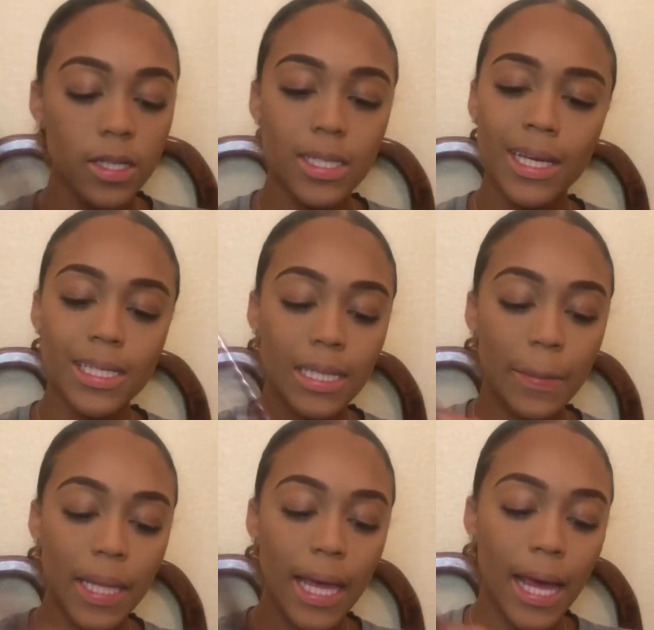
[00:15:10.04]
Take
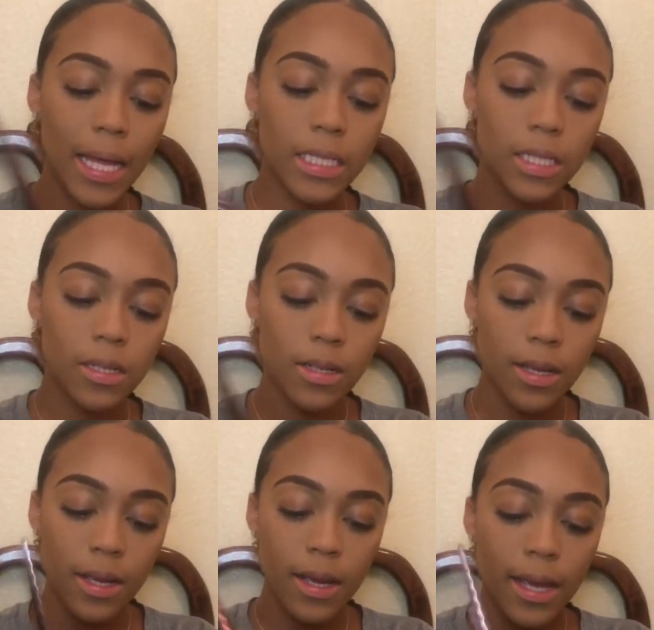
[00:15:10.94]
some of that.
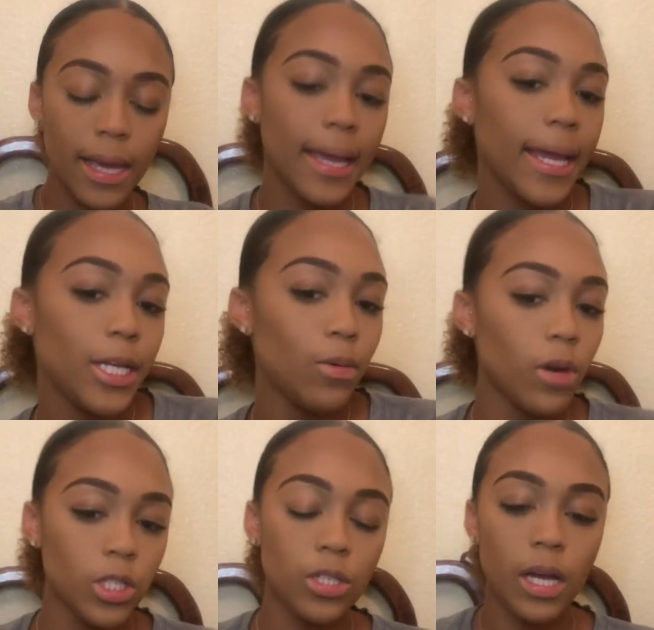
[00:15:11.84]
And you
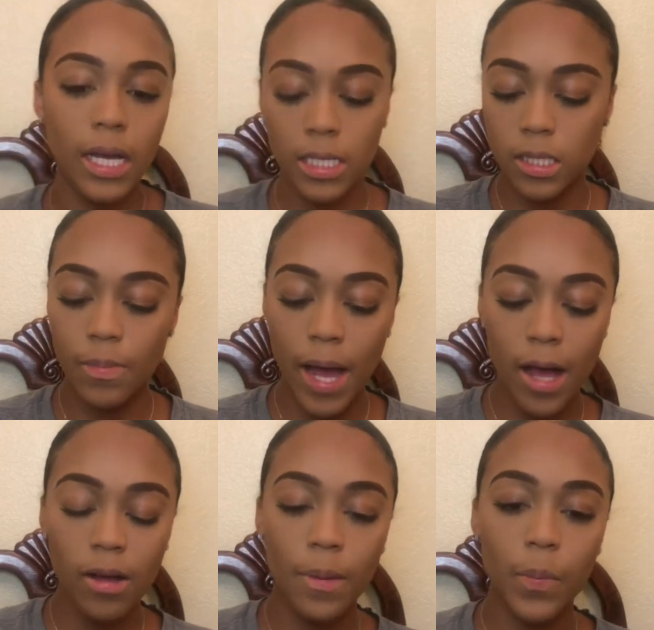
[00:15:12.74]
want to kind of
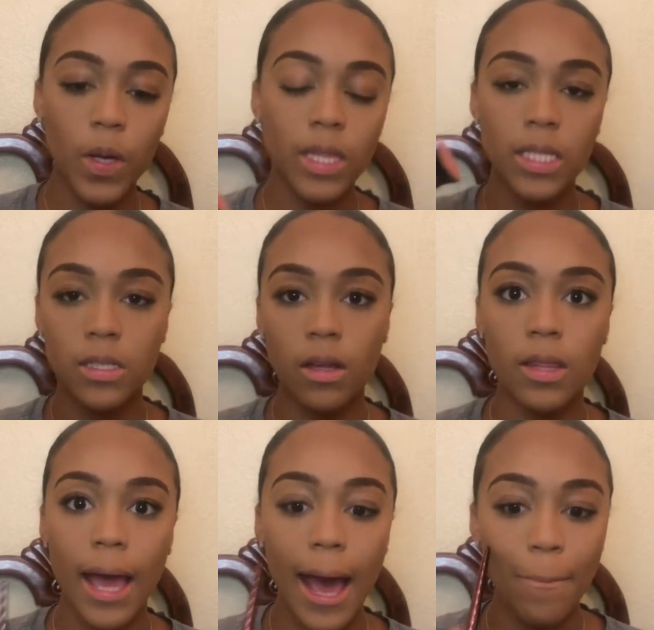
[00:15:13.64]
smile and put these on
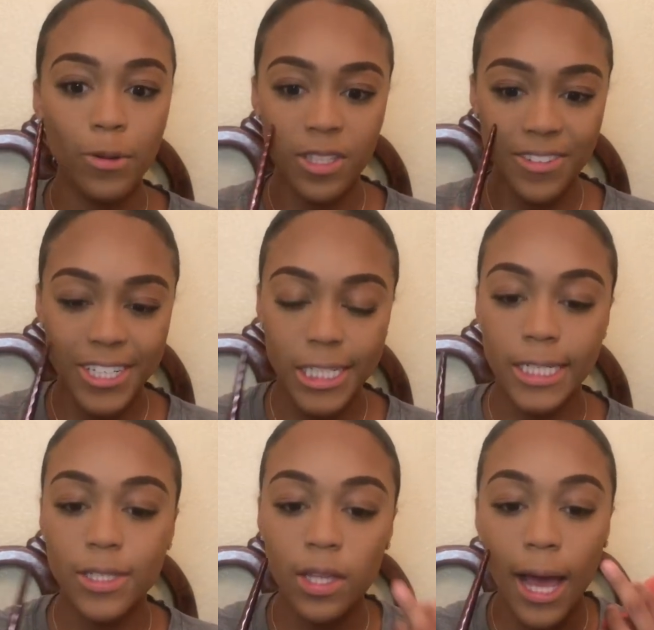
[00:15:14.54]
the apples of your
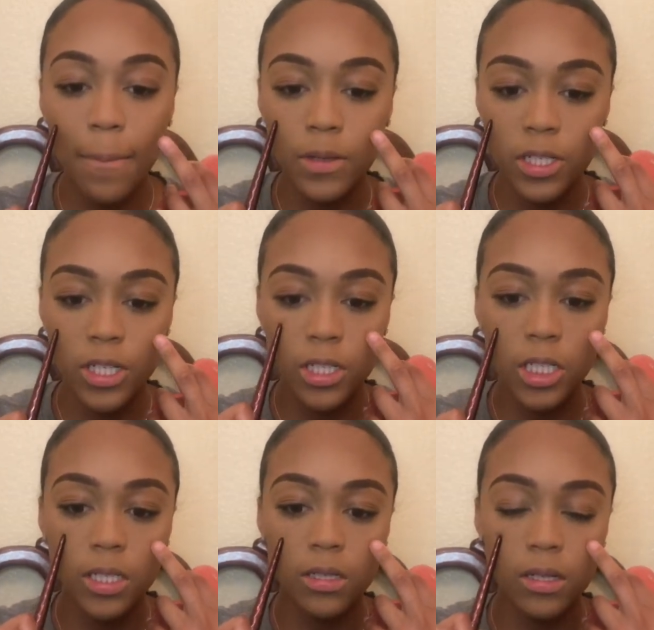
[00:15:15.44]
cheeks. So the apples of your
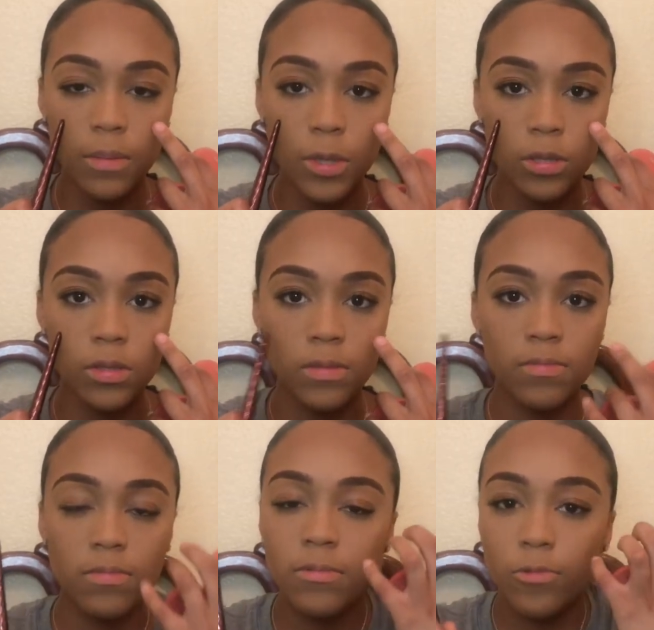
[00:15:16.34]
cheeks are the most
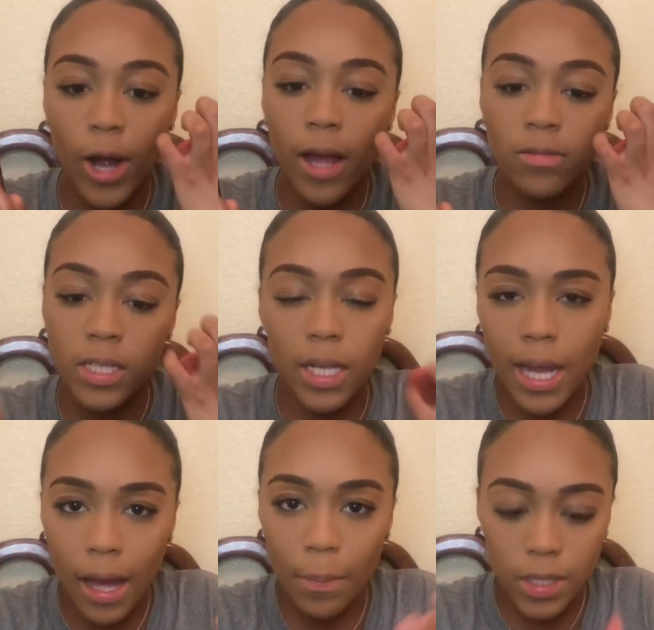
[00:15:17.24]
round looking
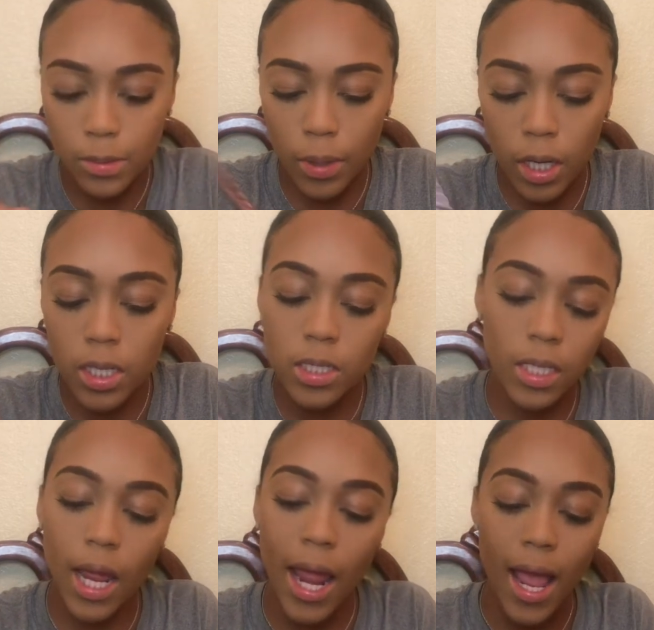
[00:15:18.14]
apple part.
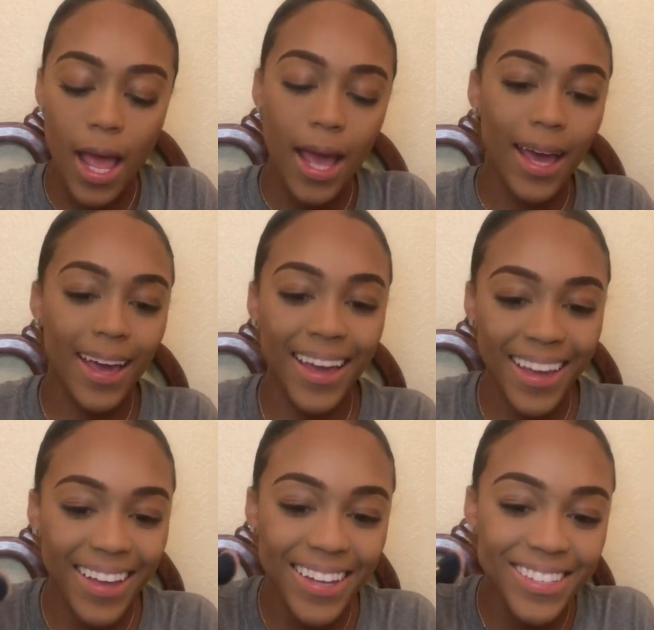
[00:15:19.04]

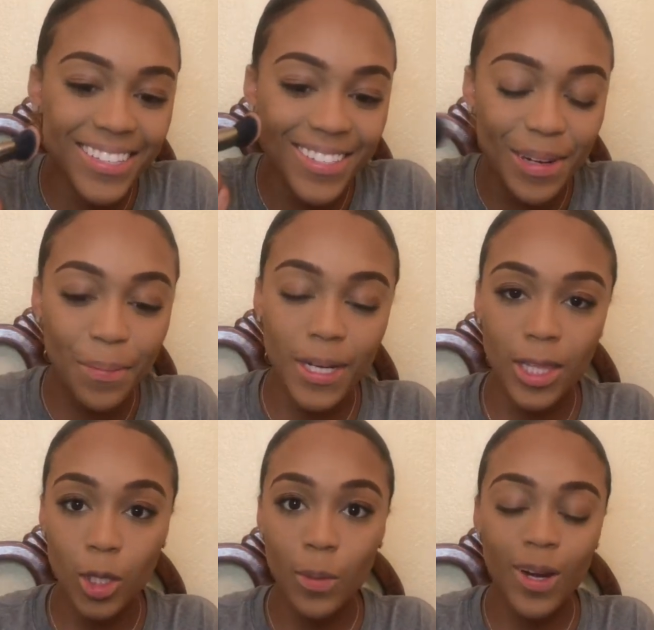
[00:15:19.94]
And you just want to put a
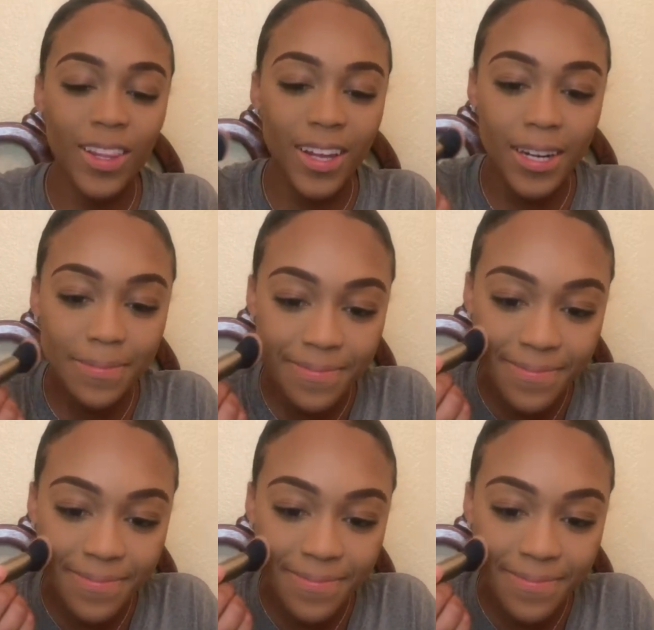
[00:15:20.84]
little bit on there.